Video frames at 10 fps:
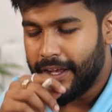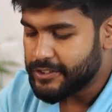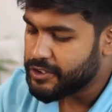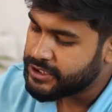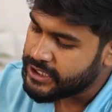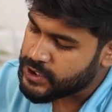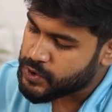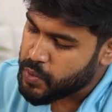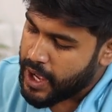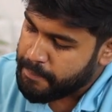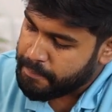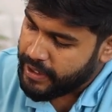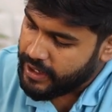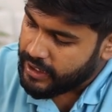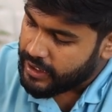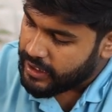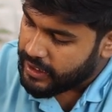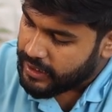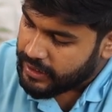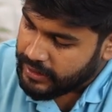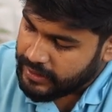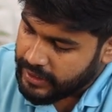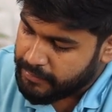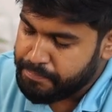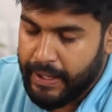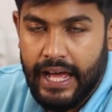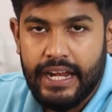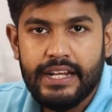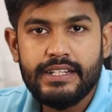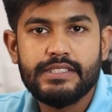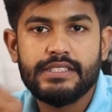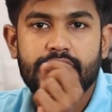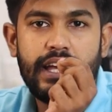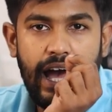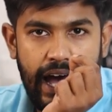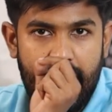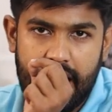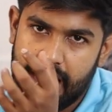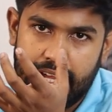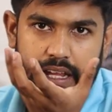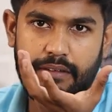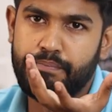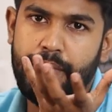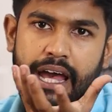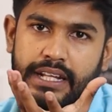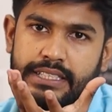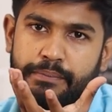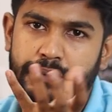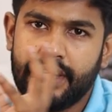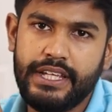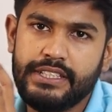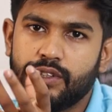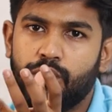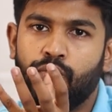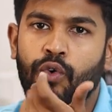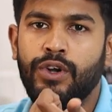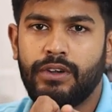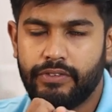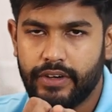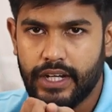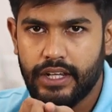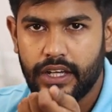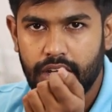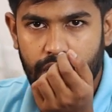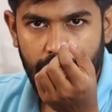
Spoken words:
So just swapping the parents pair subtrees won't work.